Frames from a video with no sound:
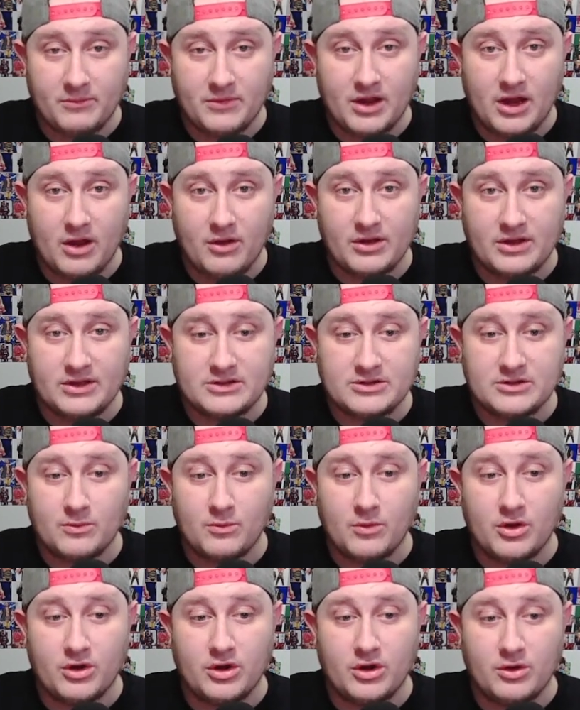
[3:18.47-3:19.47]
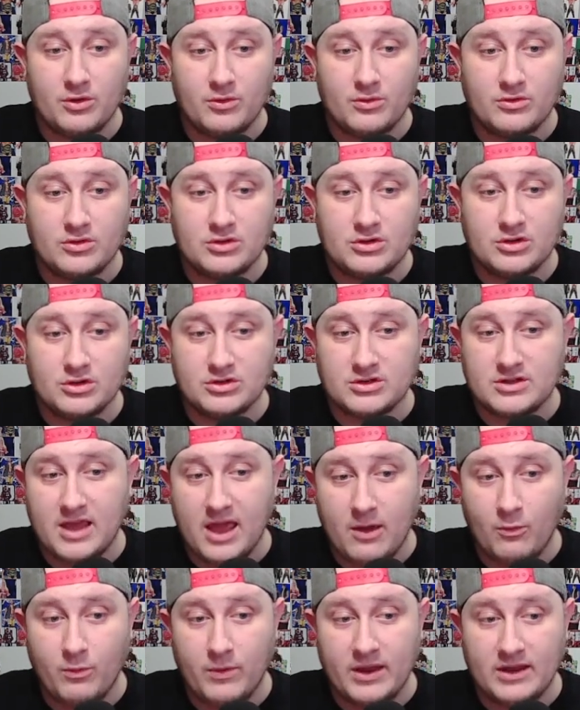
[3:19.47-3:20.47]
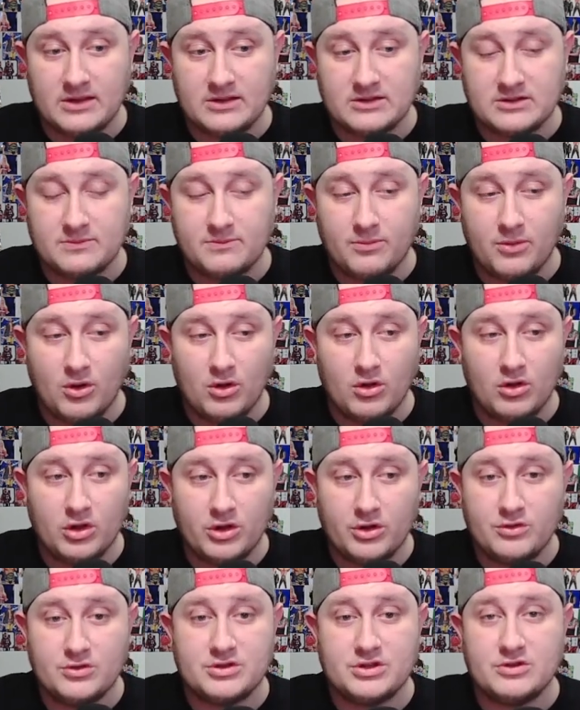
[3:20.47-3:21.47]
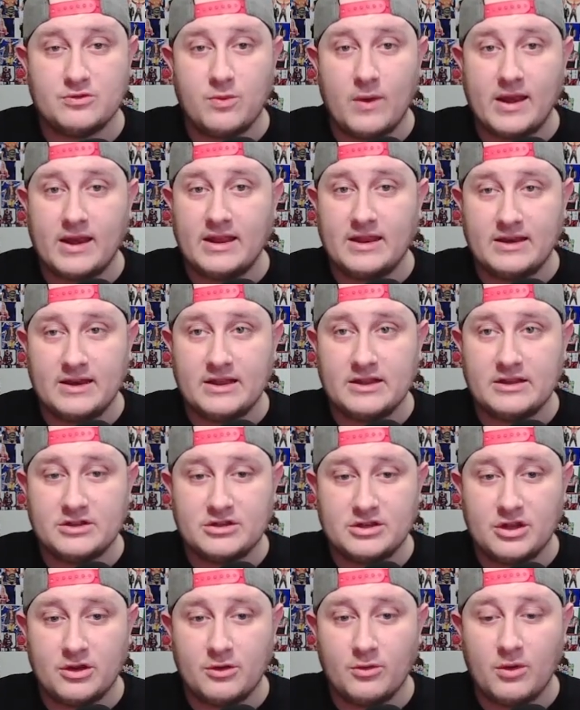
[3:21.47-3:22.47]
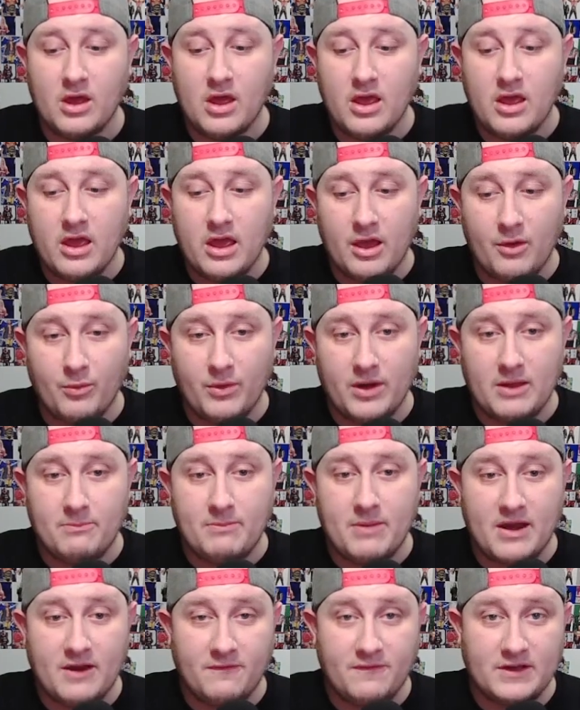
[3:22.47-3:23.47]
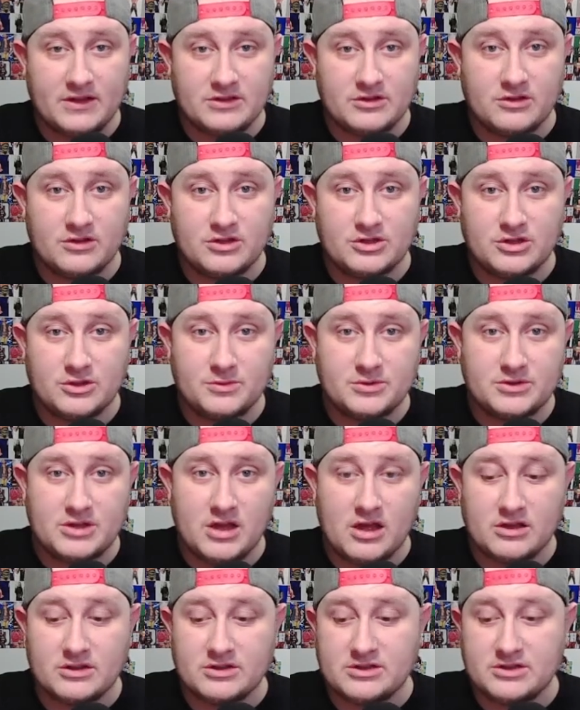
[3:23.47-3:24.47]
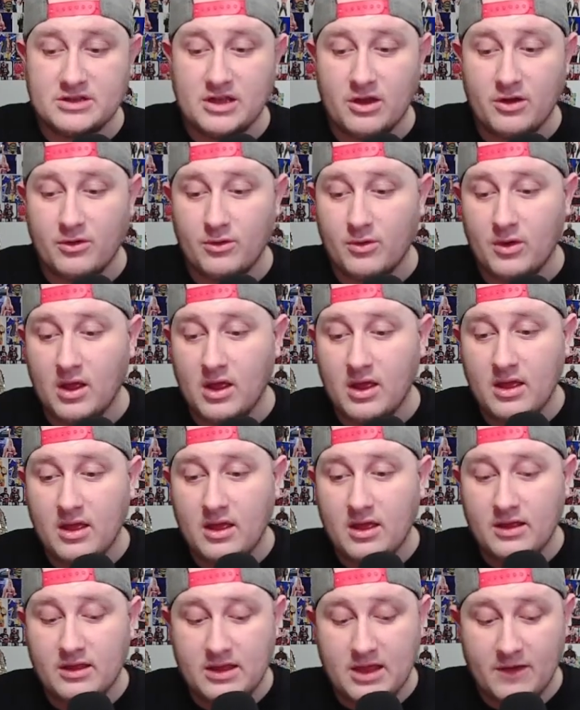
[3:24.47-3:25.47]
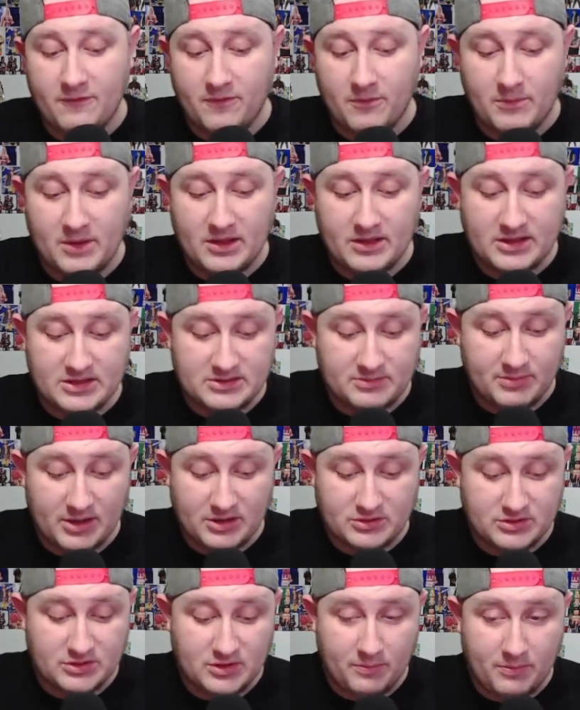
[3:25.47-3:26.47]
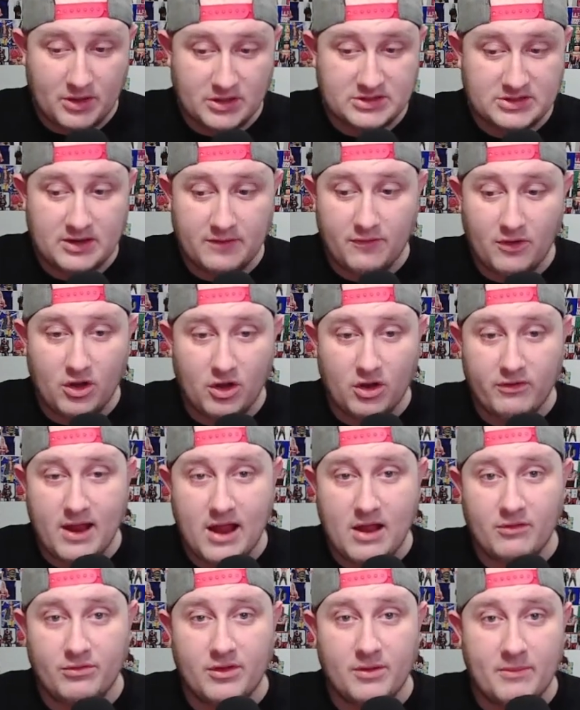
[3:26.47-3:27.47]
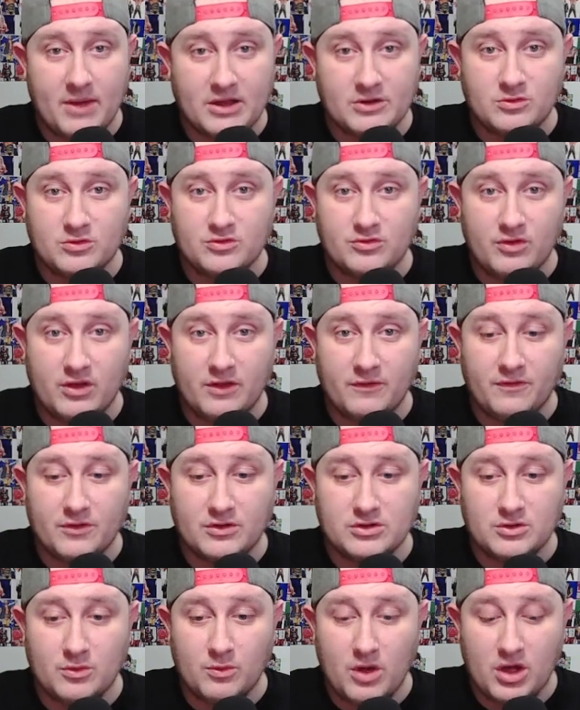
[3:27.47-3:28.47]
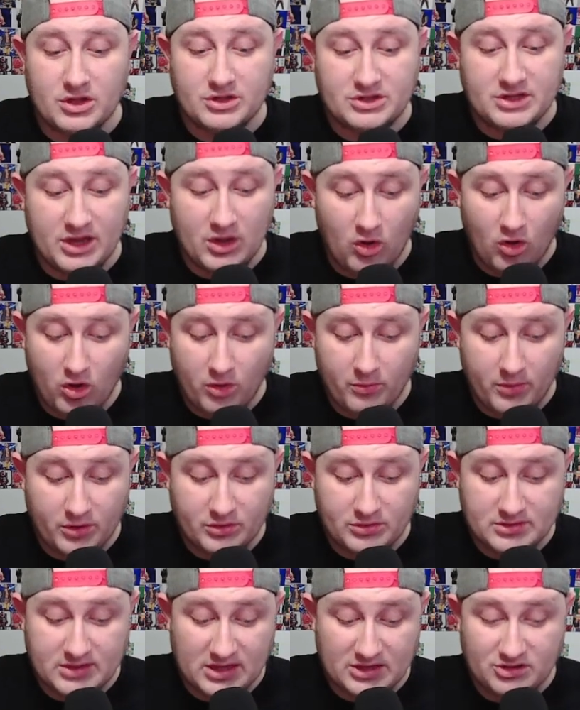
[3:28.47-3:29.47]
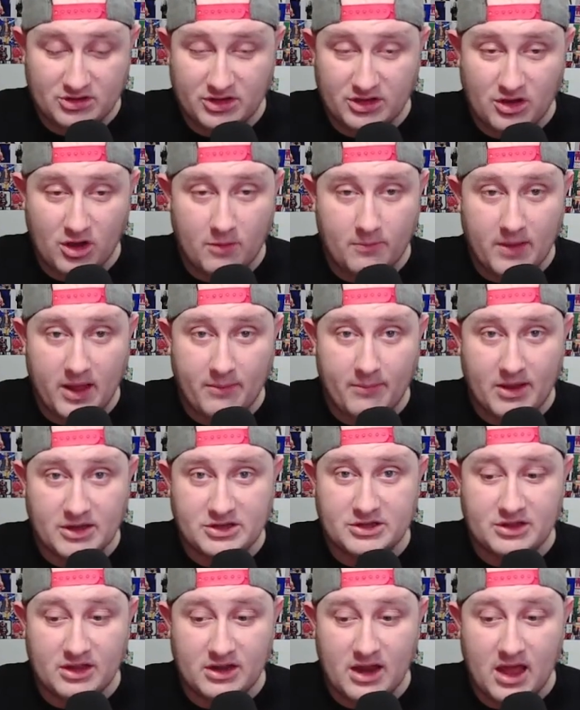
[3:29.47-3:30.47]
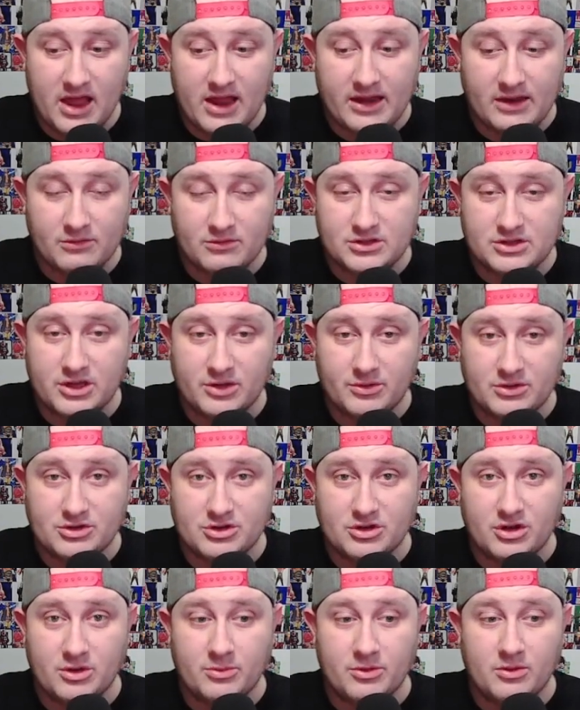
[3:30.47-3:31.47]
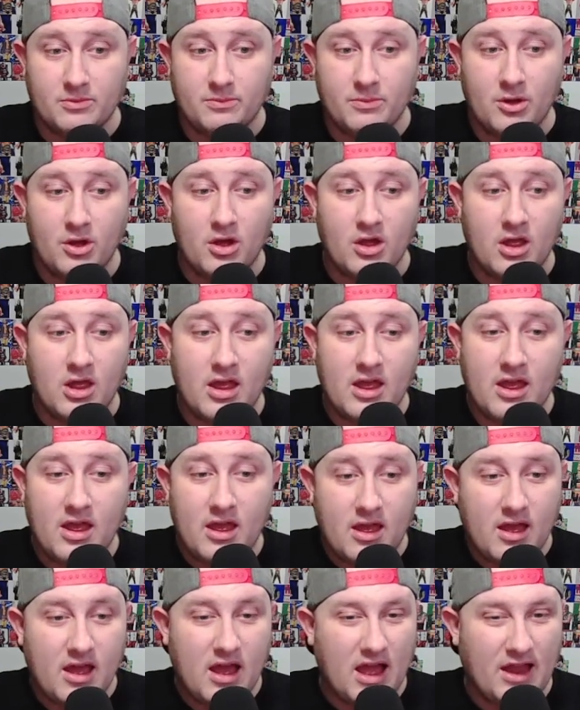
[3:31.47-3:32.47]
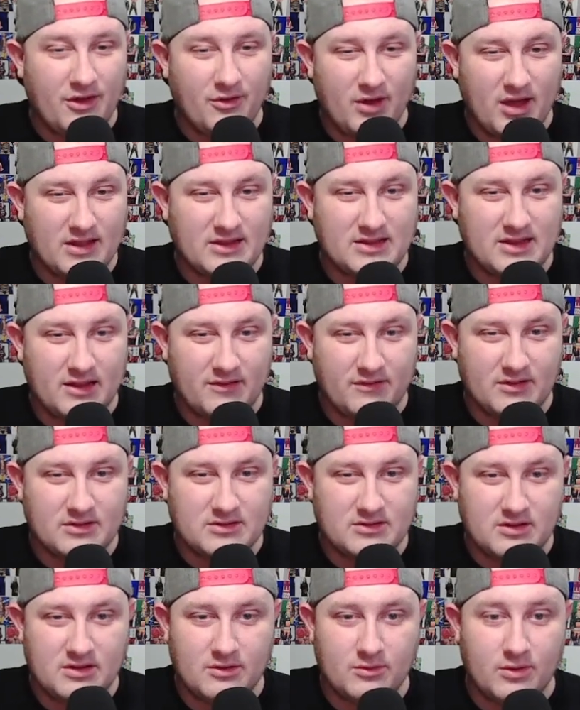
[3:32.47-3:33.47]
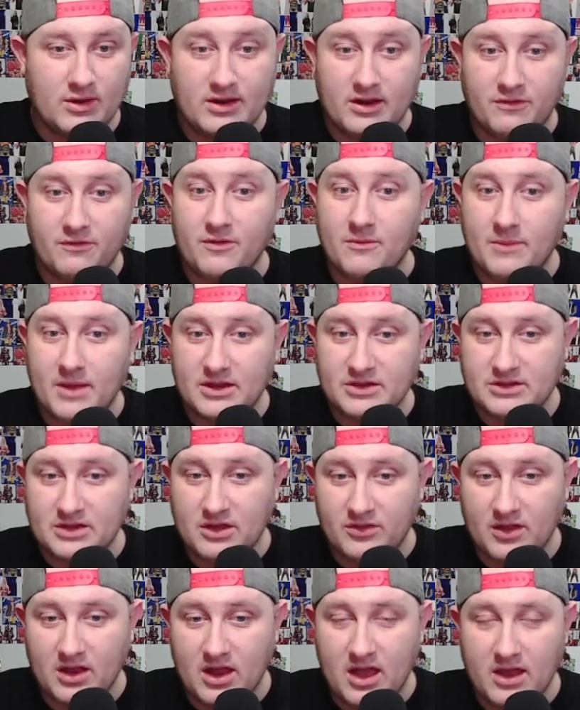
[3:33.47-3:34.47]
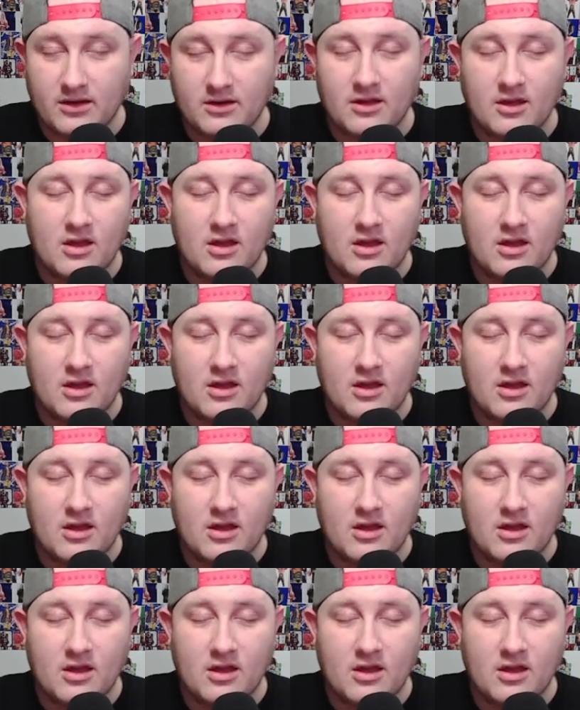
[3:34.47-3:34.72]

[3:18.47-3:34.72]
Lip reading: You know, he's someone who does get wins, but loses when he needs to, and when it benefits other superstars. So yeah, for me, this match was a positive all around. The match was really fun to watch. It almost actually got my match of the night. It was so enjoyable, but I knew I had to give it to a different match down the line.